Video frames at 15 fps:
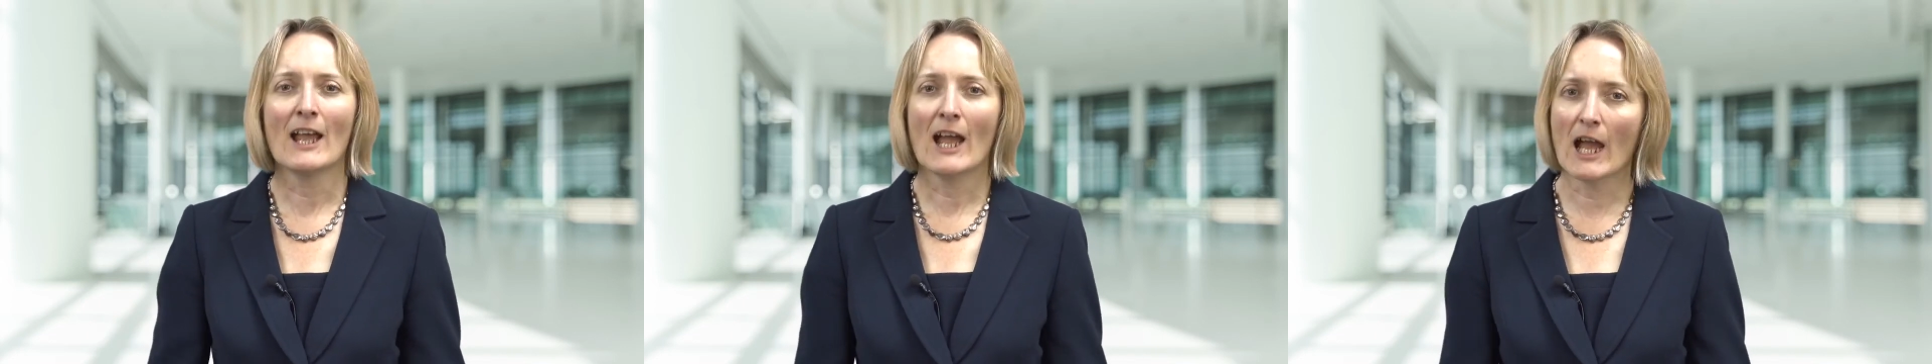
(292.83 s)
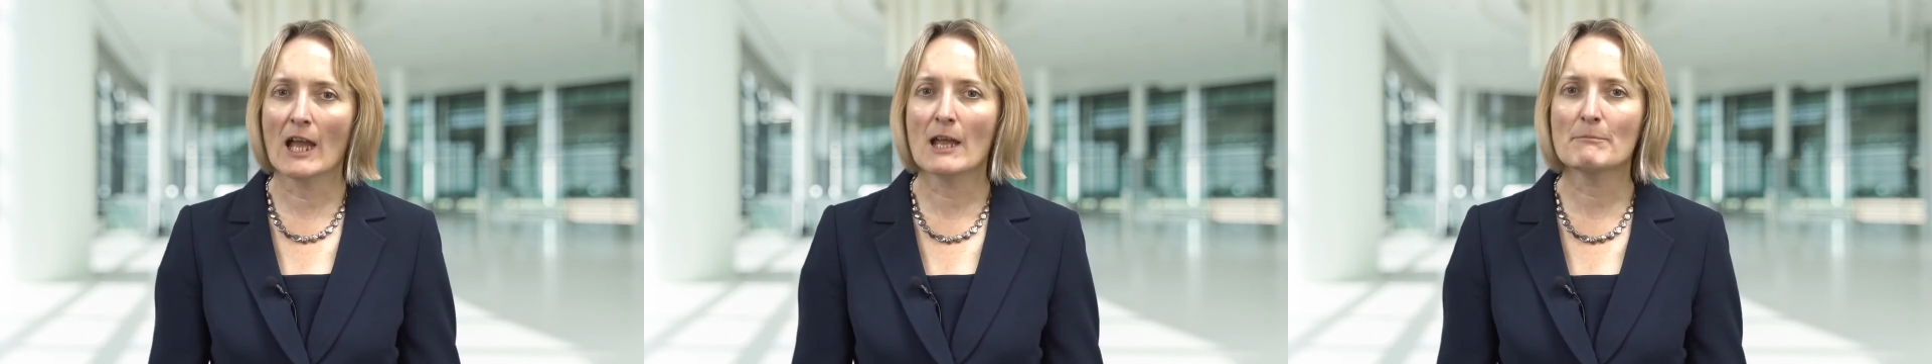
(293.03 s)

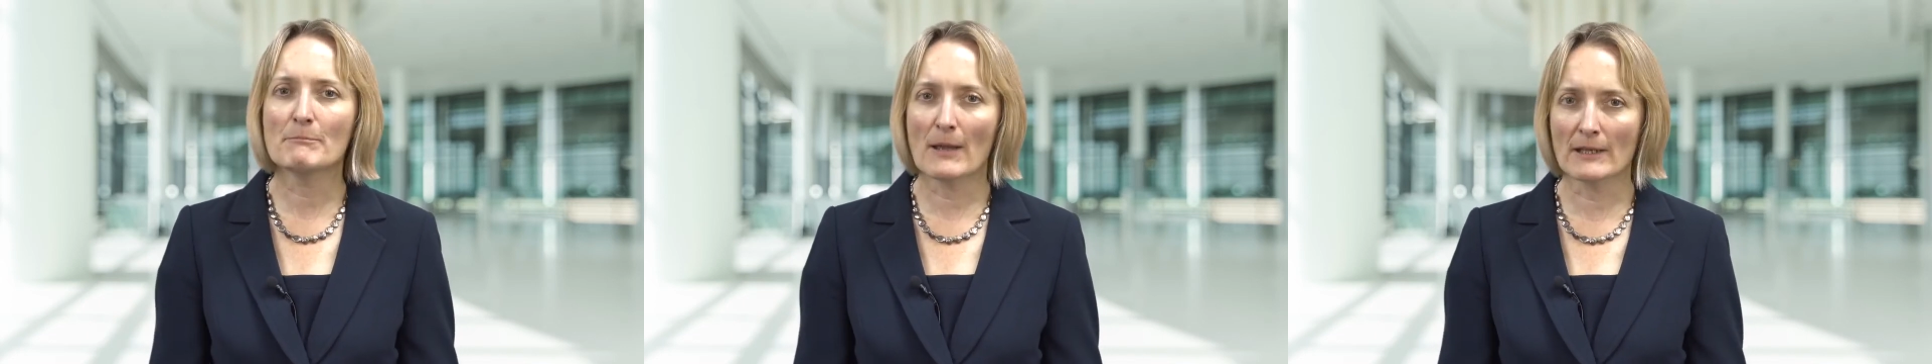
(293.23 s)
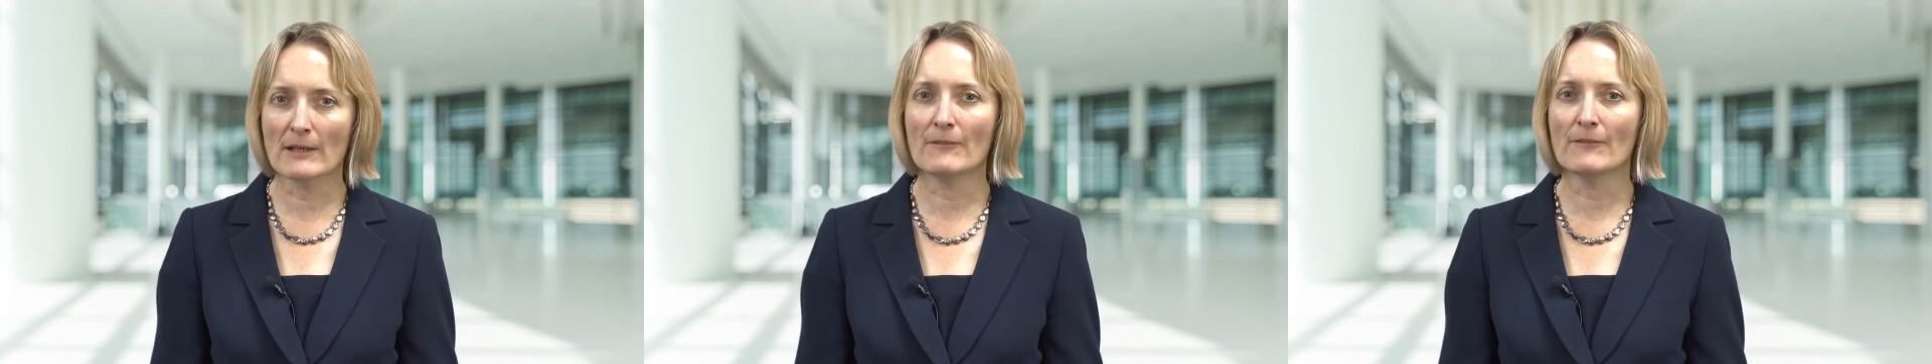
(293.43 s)

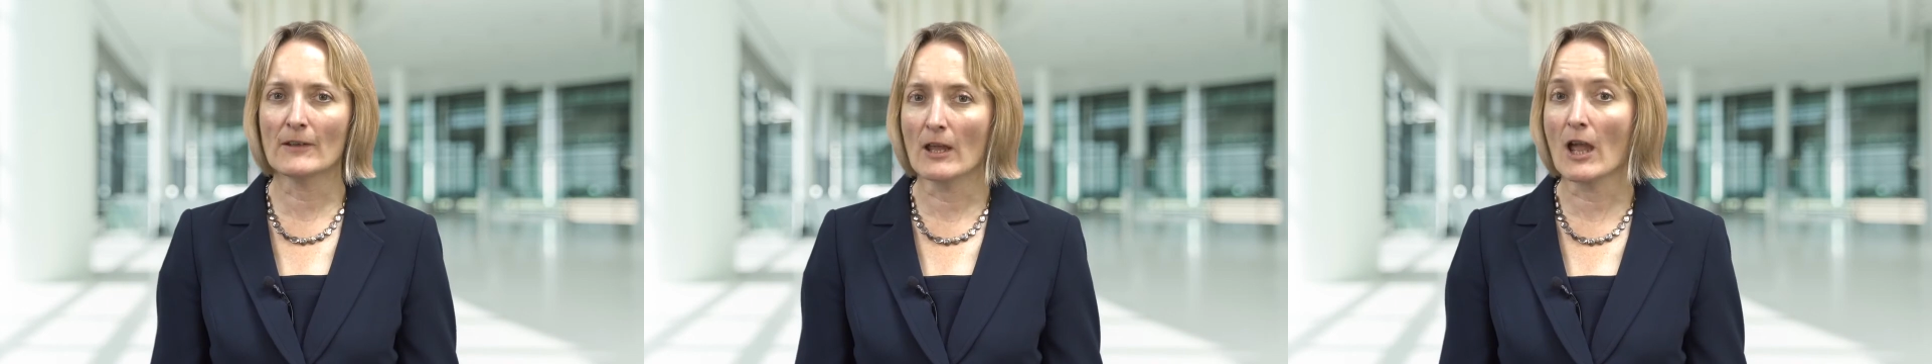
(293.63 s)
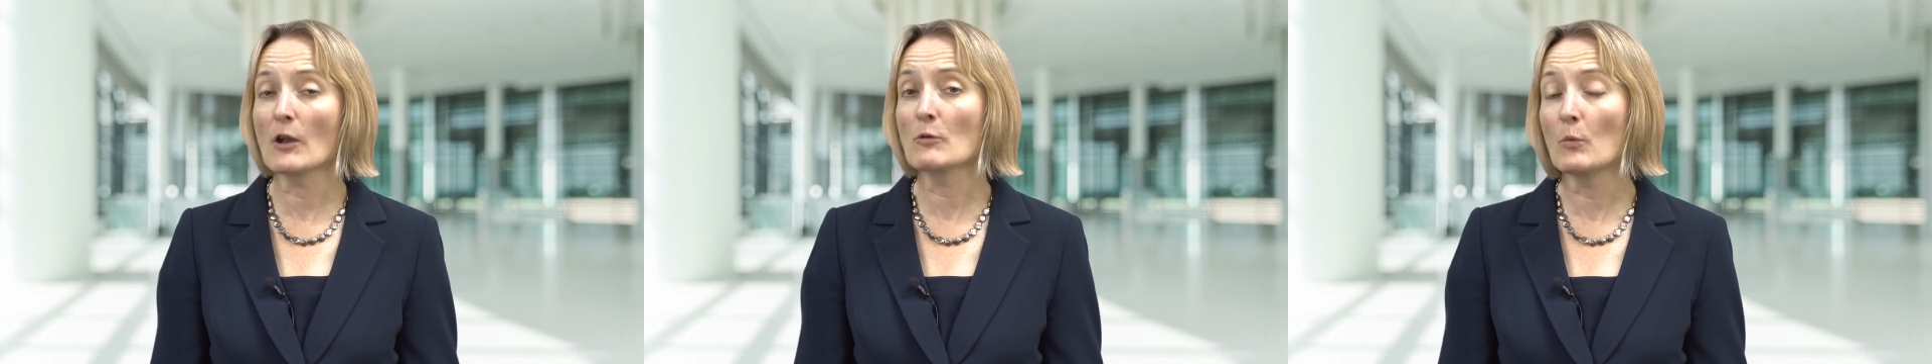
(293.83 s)

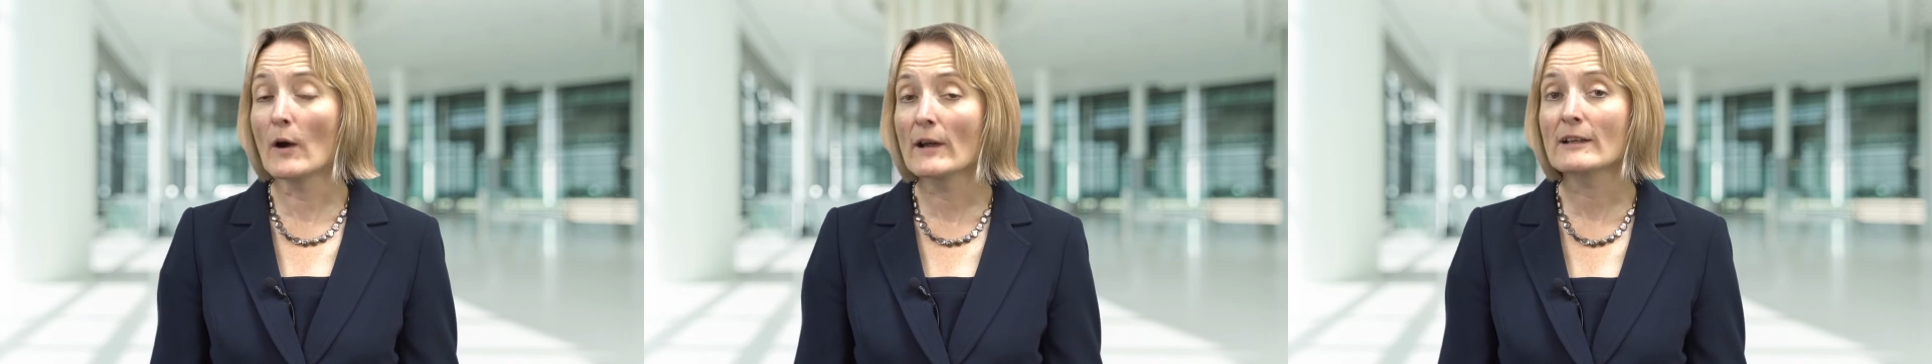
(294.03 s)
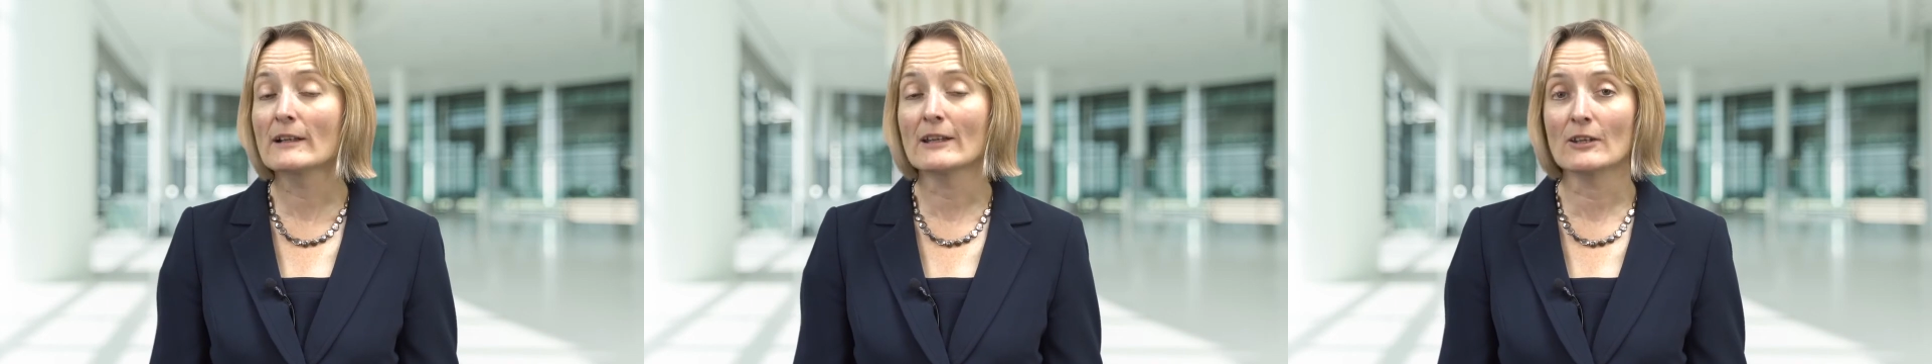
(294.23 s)
benefit and widely